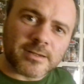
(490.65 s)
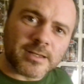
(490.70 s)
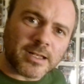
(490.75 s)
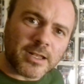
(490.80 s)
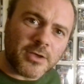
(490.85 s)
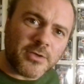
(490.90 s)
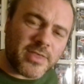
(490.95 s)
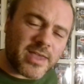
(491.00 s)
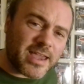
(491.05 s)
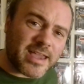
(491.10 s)

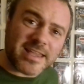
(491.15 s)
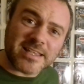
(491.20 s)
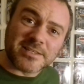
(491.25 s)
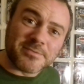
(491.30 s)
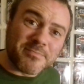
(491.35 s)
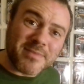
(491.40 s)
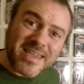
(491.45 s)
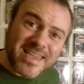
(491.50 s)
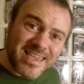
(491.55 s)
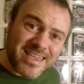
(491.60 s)
Hello there, it's
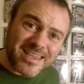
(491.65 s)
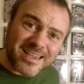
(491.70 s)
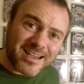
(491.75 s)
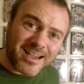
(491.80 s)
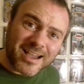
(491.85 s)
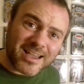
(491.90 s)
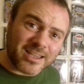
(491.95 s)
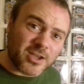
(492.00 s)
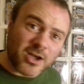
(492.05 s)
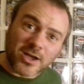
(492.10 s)
me.
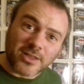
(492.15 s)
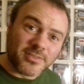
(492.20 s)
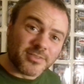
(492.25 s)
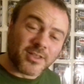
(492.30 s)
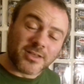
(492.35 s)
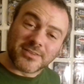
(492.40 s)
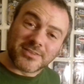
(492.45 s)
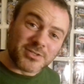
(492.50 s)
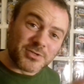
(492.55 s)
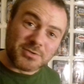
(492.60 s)
I can't
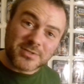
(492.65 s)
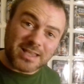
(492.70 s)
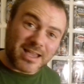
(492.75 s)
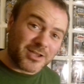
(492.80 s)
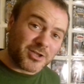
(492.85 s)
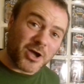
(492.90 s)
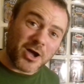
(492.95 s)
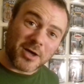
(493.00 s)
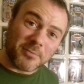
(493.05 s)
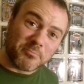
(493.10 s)
not do, I
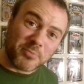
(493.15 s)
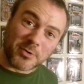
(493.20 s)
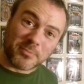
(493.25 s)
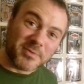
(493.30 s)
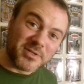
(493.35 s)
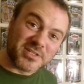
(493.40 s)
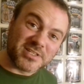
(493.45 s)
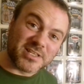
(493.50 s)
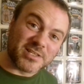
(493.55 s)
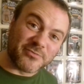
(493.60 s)
can't
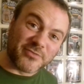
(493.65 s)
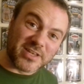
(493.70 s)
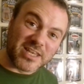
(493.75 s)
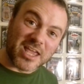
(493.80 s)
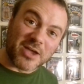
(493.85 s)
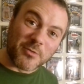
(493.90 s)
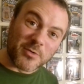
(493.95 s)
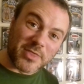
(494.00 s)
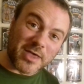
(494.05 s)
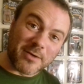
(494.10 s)
publish this
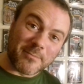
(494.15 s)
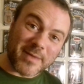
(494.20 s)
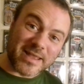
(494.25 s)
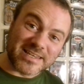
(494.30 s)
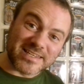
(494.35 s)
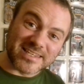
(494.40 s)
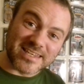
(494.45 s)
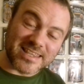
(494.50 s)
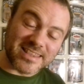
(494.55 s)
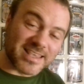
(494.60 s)
video without
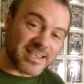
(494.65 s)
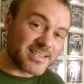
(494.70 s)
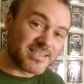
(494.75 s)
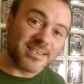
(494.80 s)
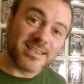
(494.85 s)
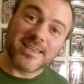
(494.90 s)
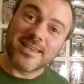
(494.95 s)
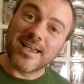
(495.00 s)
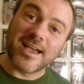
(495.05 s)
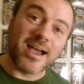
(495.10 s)
mentioning this.
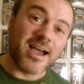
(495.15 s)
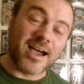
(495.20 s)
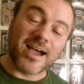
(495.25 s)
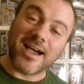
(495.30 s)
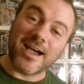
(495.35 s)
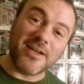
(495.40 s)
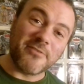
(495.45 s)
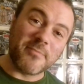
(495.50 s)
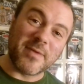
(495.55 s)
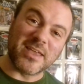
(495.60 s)

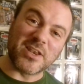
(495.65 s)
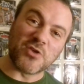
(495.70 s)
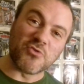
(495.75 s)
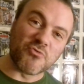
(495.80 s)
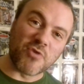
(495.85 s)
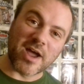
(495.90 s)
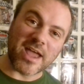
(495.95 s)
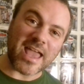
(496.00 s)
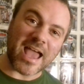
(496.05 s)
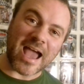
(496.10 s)
I've made a
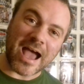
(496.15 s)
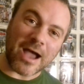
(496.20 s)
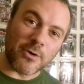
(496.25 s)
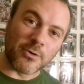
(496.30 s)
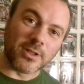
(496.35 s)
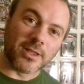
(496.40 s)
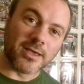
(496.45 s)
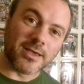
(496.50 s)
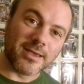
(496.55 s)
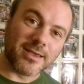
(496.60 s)
right
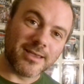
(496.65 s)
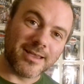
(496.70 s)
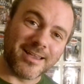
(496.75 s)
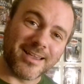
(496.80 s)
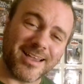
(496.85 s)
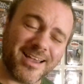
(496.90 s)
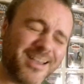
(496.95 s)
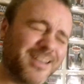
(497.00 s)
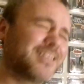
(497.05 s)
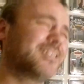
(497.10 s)
howler.
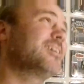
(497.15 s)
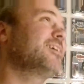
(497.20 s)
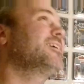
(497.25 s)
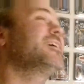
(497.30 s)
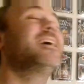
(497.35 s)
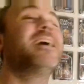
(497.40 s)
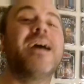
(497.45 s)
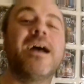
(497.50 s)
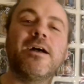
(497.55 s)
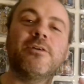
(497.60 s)
God,
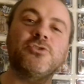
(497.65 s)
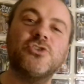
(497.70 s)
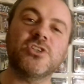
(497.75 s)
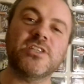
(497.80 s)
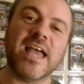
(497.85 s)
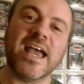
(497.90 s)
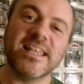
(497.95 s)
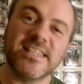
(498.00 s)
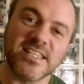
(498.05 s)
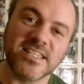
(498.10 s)
I was just
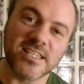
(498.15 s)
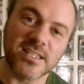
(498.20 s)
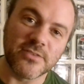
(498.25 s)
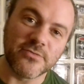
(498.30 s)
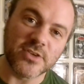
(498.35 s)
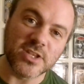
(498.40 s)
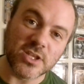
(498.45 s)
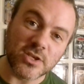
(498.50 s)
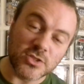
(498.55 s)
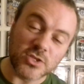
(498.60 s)
editing the
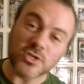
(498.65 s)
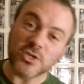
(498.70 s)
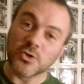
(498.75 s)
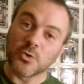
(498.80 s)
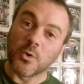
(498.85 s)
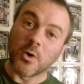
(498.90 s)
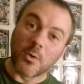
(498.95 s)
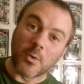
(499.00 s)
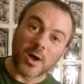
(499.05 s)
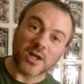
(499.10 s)
video that you
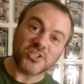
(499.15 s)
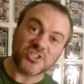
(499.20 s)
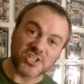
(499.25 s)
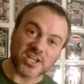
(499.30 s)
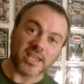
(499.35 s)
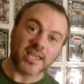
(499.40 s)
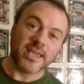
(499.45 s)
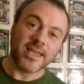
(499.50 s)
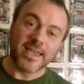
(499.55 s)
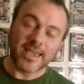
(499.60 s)
were
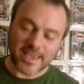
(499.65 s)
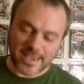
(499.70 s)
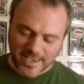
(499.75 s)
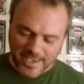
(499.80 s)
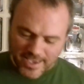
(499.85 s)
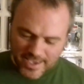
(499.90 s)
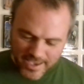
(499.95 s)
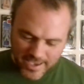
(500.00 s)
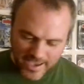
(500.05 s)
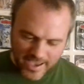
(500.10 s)
watching,
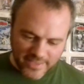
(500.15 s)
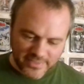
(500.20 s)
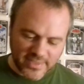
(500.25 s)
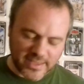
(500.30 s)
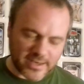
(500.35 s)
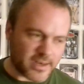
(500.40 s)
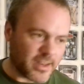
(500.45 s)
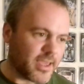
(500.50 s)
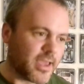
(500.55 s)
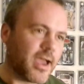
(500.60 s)
and
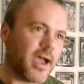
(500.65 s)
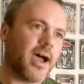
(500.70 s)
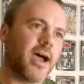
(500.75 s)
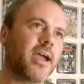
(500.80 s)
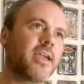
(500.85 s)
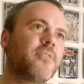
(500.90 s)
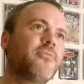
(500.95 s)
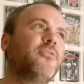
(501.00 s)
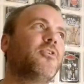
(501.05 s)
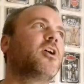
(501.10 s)
then
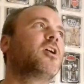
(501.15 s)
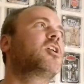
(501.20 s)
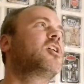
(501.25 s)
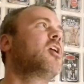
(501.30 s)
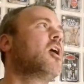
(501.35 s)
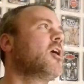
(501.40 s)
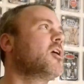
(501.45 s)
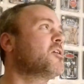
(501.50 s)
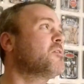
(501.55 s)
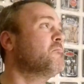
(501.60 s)
I
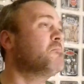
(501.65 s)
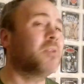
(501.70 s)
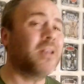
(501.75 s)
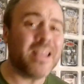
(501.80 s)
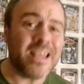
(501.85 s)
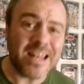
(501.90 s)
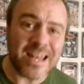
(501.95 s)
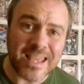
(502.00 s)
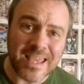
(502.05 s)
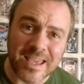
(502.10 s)
forgot
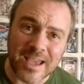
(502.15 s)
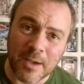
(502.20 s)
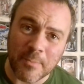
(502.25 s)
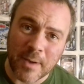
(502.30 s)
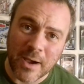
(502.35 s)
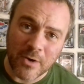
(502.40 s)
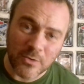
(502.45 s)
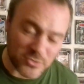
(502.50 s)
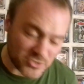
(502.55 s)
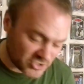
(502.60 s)
completely
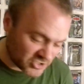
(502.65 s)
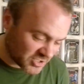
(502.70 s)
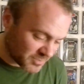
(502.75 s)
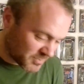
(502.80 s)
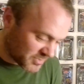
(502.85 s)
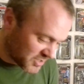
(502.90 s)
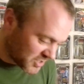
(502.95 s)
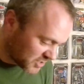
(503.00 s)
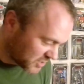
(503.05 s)
about some of